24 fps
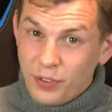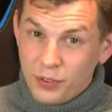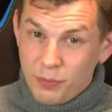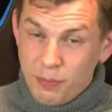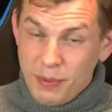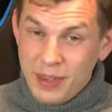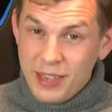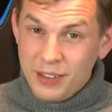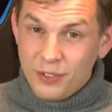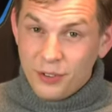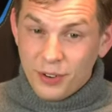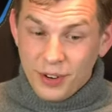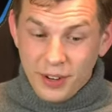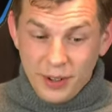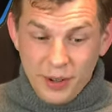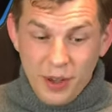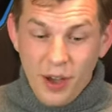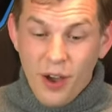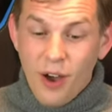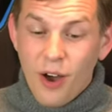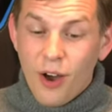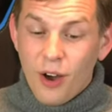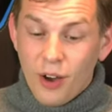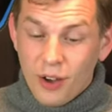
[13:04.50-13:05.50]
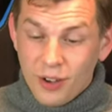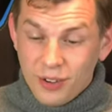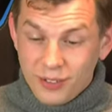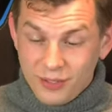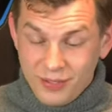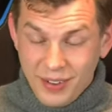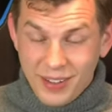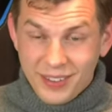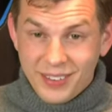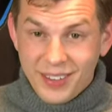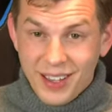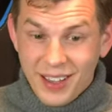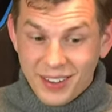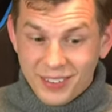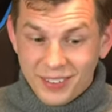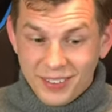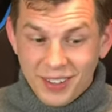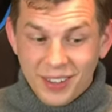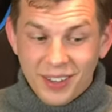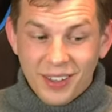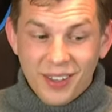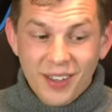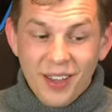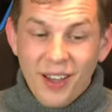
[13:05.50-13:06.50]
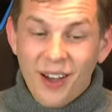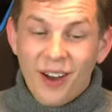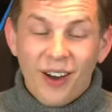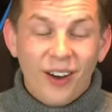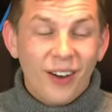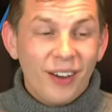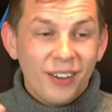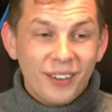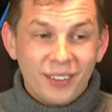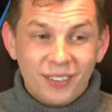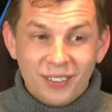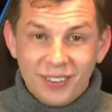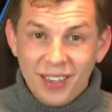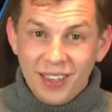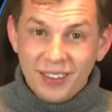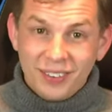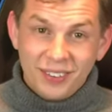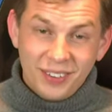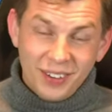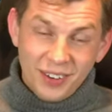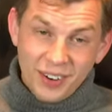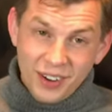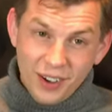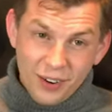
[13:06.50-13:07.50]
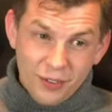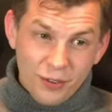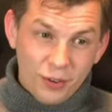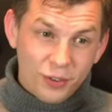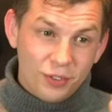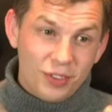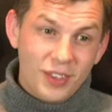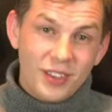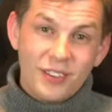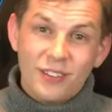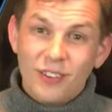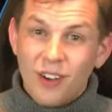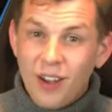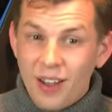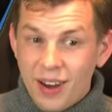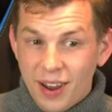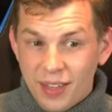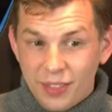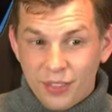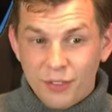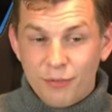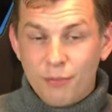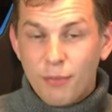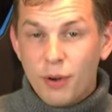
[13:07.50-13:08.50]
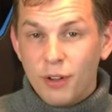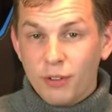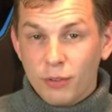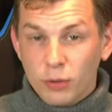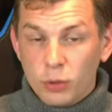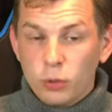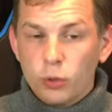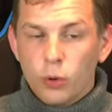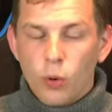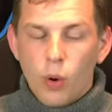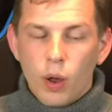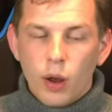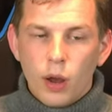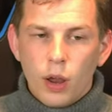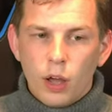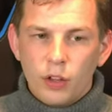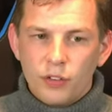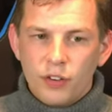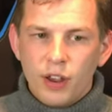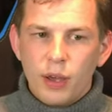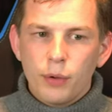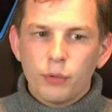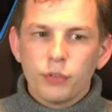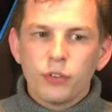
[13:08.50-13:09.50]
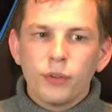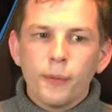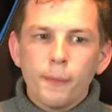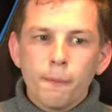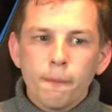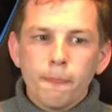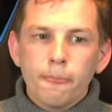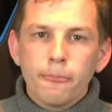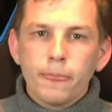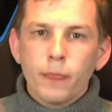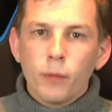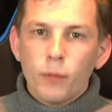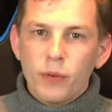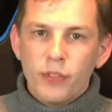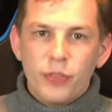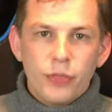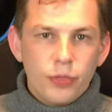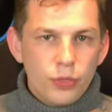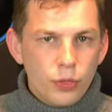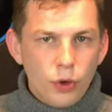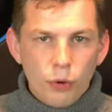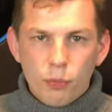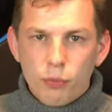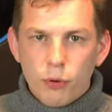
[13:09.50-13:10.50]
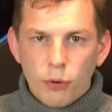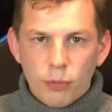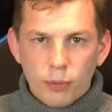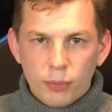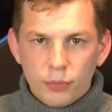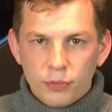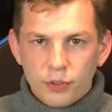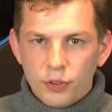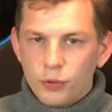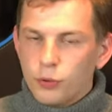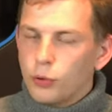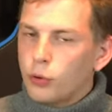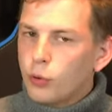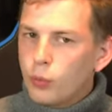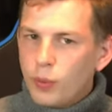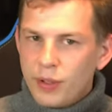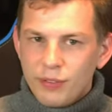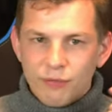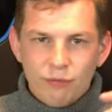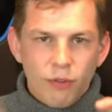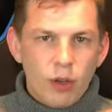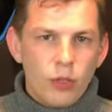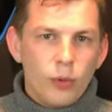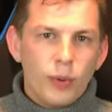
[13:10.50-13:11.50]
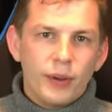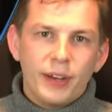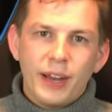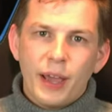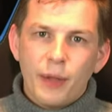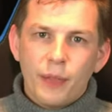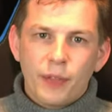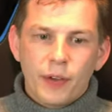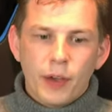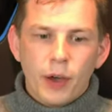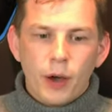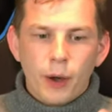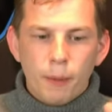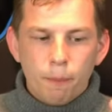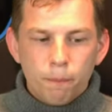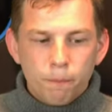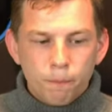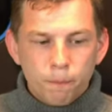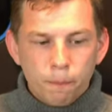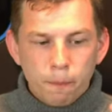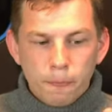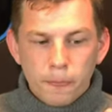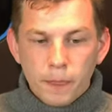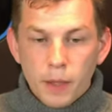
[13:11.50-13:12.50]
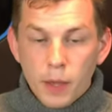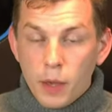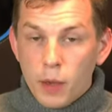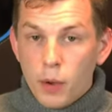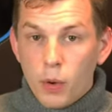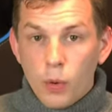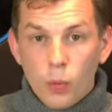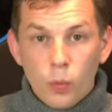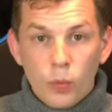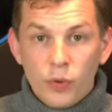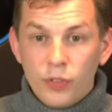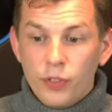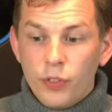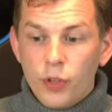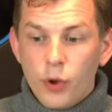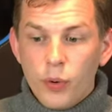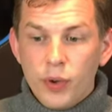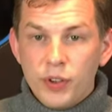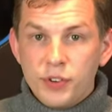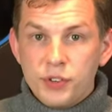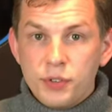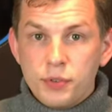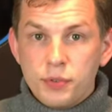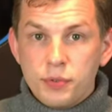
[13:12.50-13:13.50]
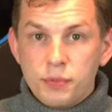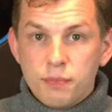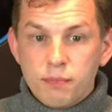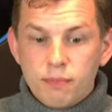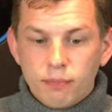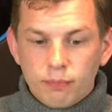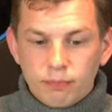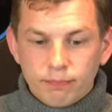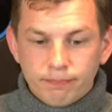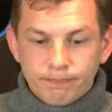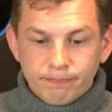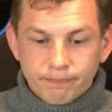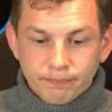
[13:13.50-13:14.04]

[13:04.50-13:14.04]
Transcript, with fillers: The speeds on it are fantastic. I tested across the entire length of my quite large house with no problems at all, went right the way down the garden with no issues.